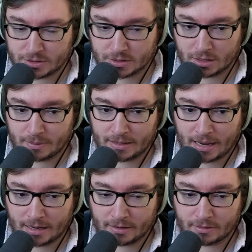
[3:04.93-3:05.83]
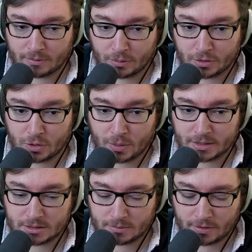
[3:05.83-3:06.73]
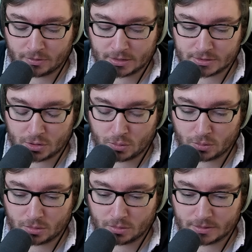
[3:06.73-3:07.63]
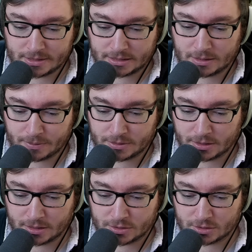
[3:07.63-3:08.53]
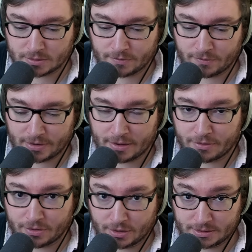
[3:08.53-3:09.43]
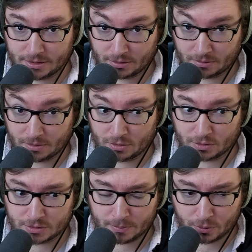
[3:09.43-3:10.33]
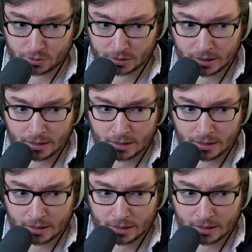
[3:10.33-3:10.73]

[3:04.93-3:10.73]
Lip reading: just going to be getting, on the new item, there's no 60%, it's just flat 30 across the board.